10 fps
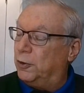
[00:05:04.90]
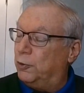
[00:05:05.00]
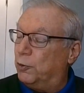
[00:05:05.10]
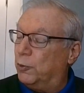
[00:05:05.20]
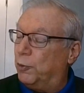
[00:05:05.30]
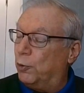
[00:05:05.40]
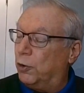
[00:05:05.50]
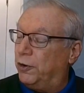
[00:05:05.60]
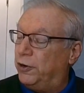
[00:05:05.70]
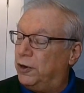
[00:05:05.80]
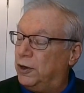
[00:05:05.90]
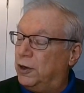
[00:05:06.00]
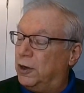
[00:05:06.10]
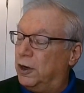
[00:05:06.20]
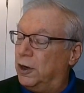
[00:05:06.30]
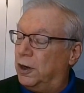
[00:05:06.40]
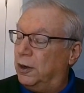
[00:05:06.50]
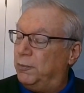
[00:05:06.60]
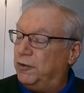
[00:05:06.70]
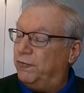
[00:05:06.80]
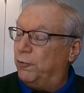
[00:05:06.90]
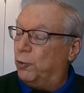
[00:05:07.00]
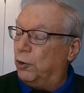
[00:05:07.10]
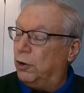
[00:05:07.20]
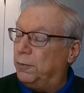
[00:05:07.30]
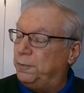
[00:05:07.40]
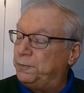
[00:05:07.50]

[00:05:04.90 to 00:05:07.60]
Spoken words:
who were born before